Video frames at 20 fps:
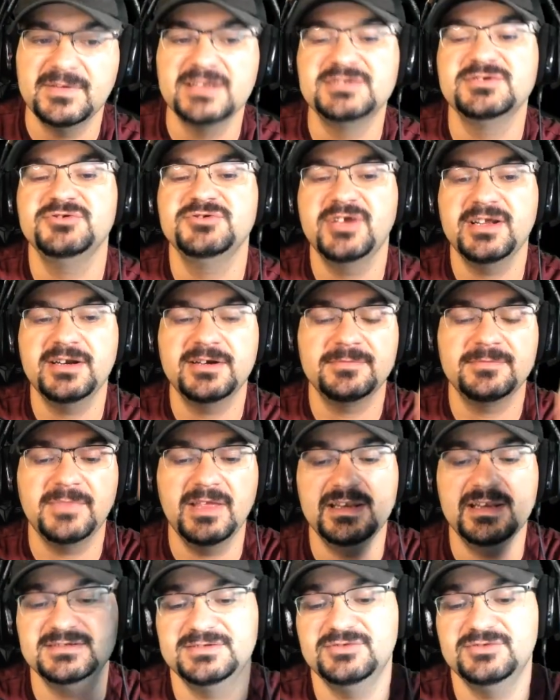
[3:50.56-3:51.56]
Vexor Trainer.
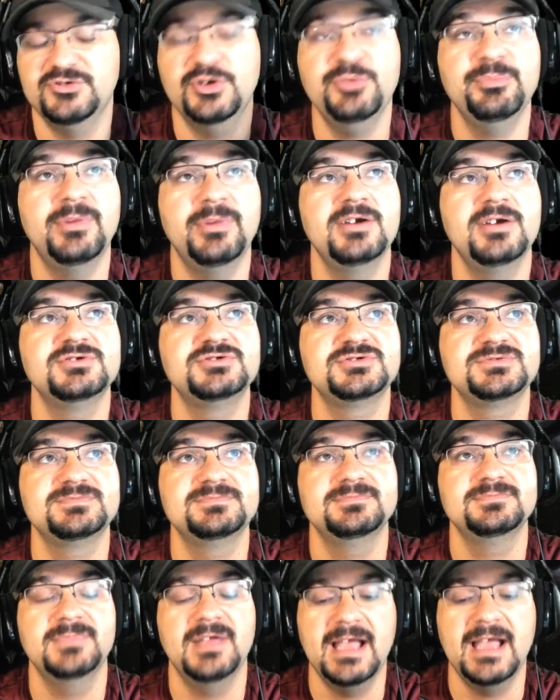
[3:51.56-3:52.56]
It is a drone barge.
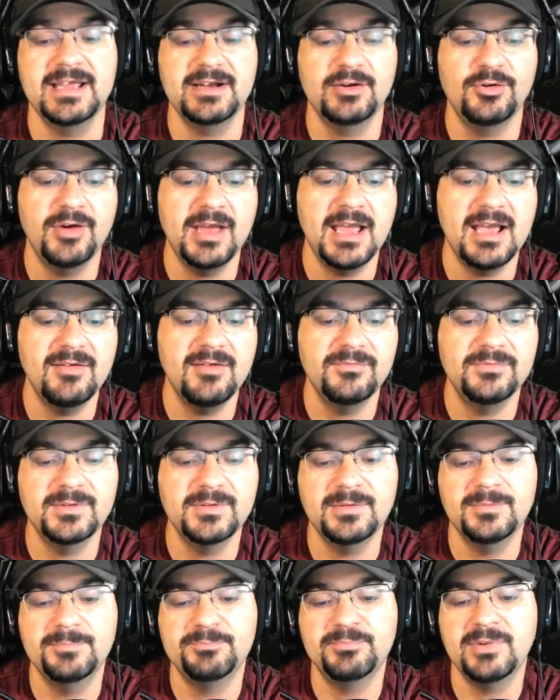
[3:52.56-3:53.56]
I don't have
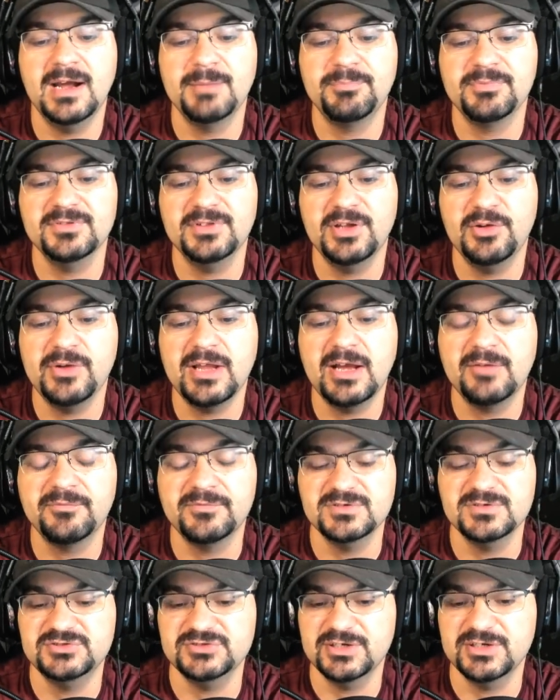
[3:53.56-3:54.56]
the proper loadout
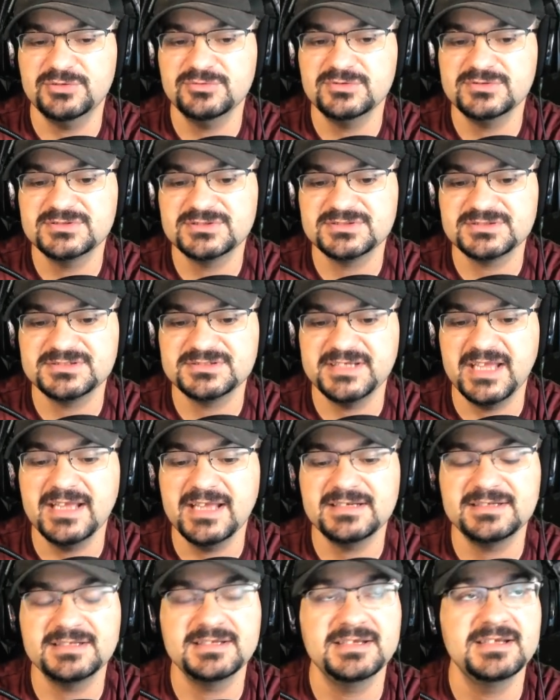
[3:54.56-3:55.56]
for drones
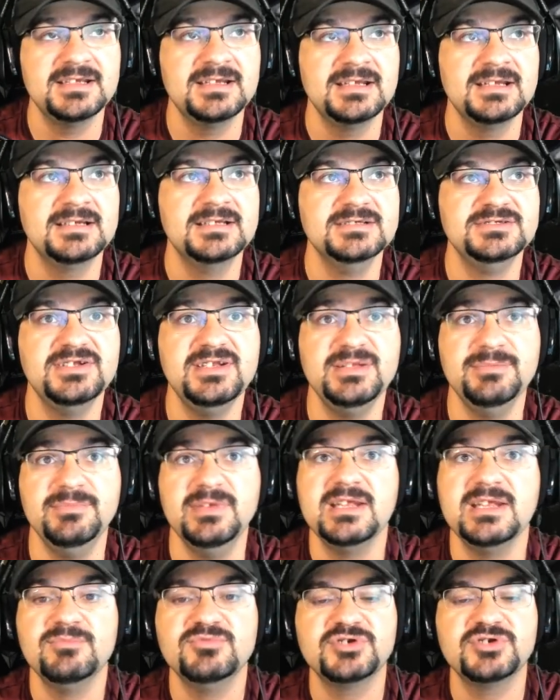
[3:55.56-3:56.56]
yet because you need
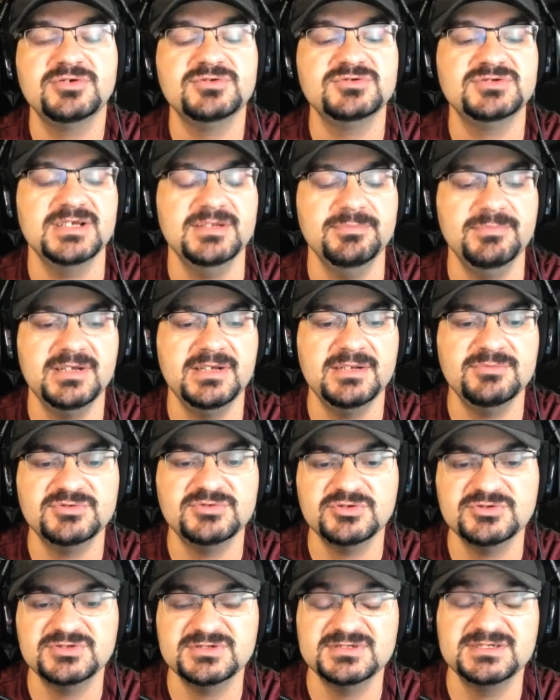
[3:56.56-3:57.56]
medium drones, and
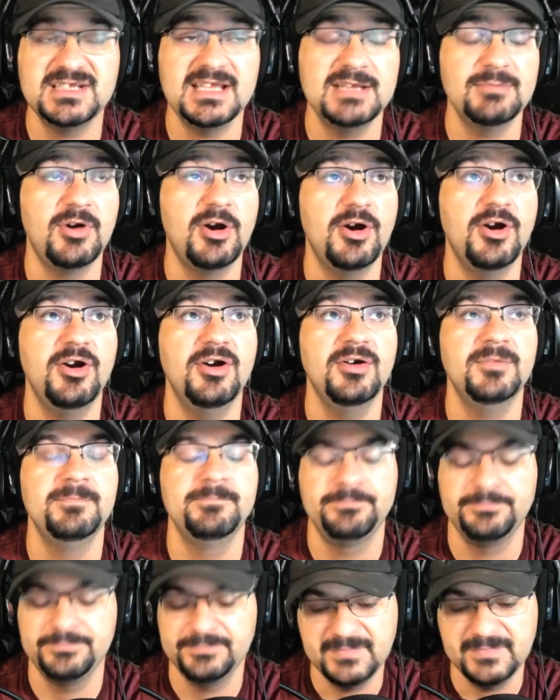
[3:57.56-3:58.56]
medium drones in this game are
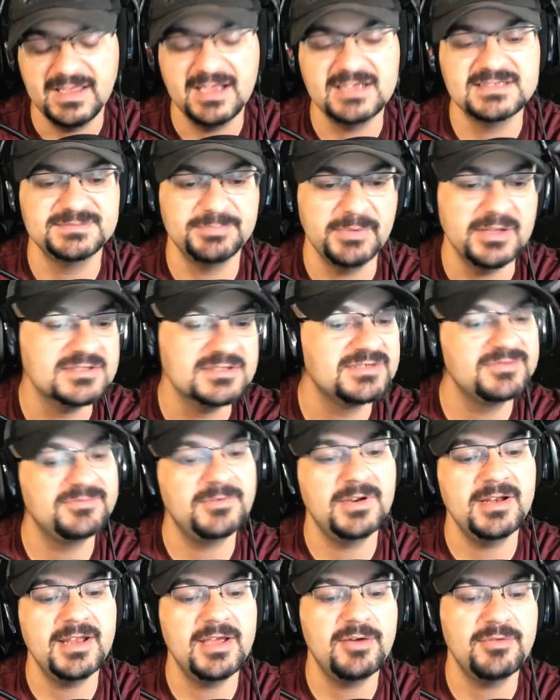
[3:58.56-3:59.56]

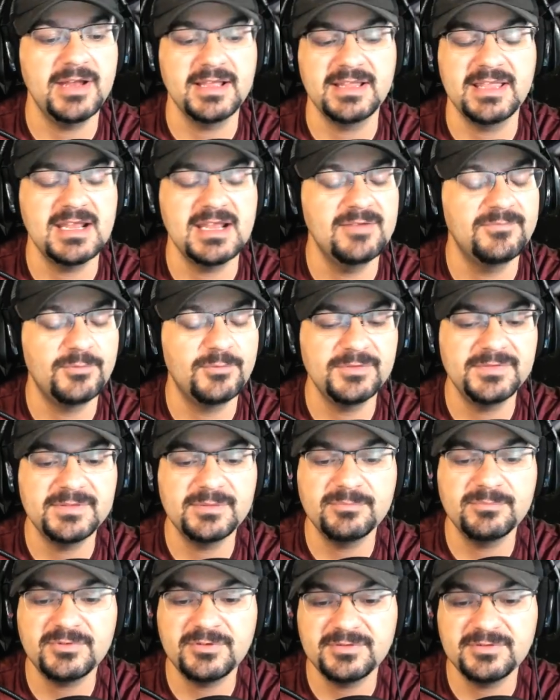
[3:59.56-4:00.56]
expensive right now and I can't afford
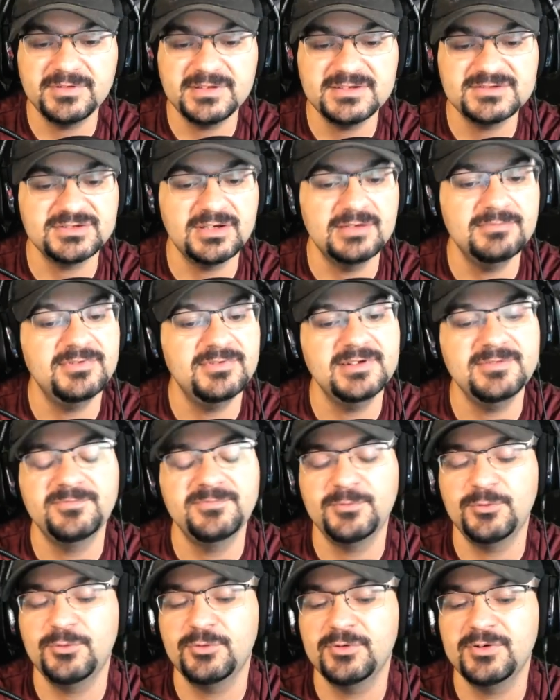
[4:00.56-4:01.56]
them currently. So I'm
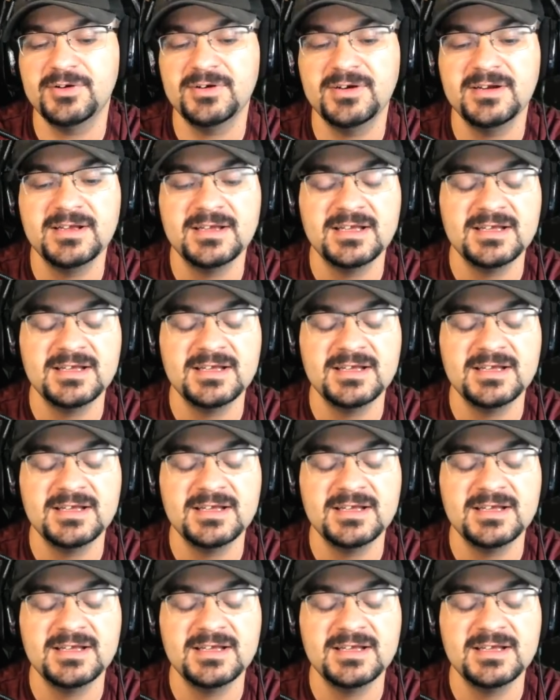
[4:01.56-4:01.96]
running 4